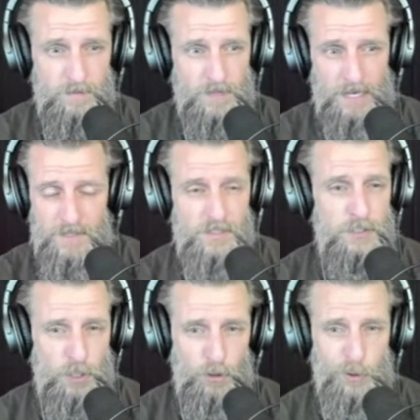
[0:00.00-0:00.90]
That is
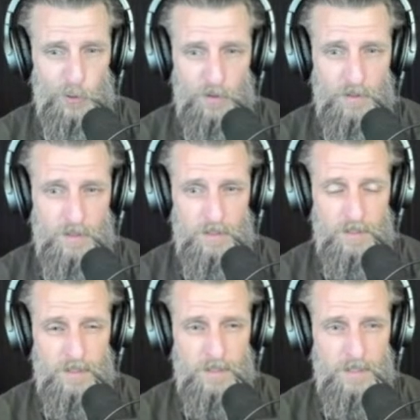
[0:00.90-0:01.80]
eternal.
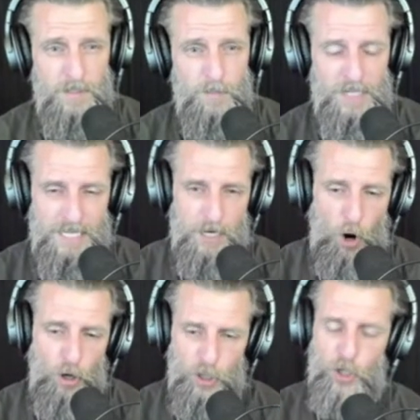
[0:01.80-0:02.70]
But in
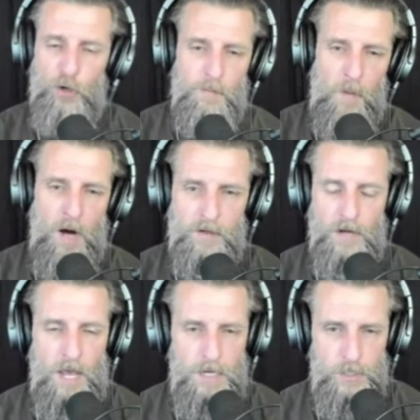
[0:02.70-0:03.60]
our current
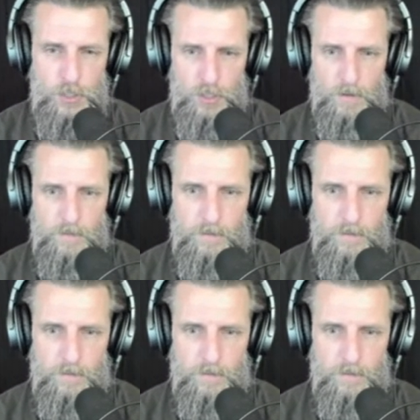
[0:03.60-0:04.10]
modern age,